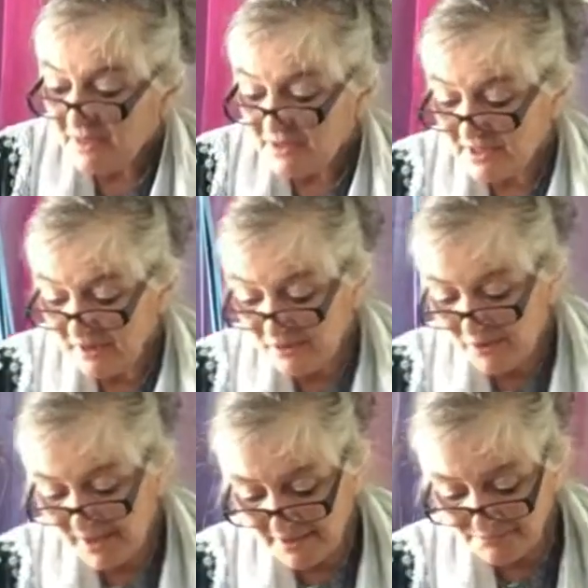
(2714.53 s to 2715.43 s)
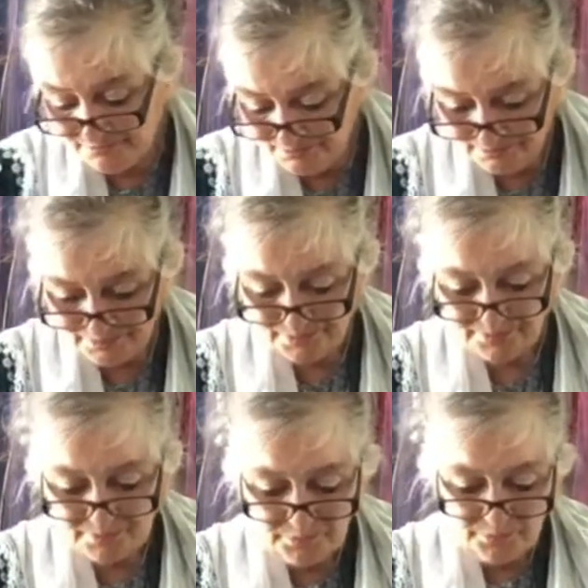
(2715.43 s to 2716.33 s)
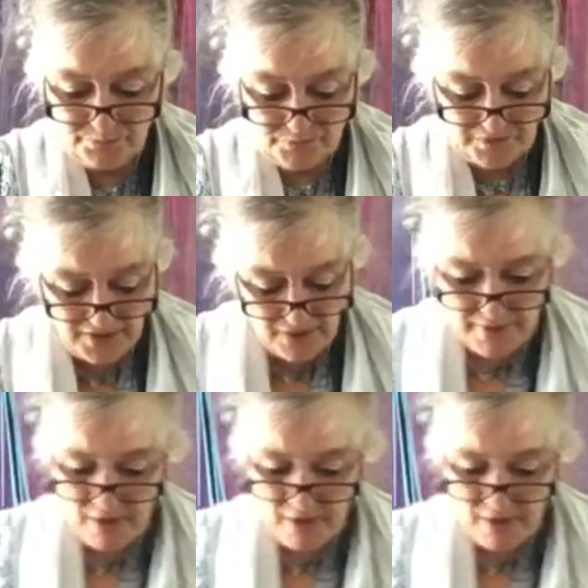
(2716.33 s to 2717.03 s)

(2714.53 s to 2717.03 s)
So there we